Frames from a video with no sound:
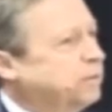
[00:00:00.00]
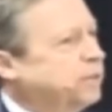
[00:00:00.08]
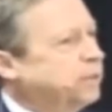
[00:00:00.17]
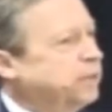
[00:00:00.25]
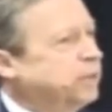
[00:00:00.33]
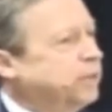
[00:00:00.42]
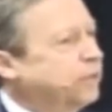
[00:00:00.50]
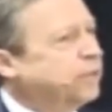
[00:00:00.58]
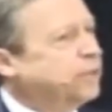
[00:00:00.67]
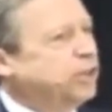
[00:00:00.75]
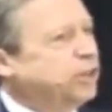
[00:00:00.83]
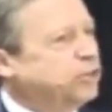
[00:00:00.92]
what
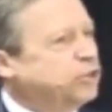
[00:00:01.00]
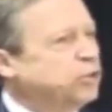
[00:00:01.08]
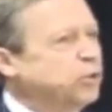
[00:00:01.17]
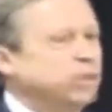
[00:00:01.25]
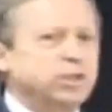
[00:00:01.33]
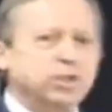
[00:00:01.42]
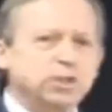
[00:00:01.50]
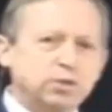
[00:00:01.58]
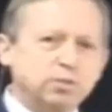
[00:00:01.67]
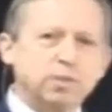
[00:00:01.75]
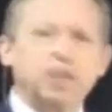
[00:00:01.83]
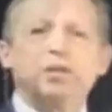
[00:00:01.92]
healthcare
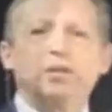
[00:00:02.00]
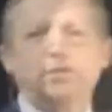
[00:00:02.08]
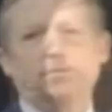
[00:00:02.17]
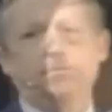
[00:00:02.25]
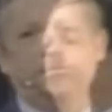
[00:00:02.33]
choices mean.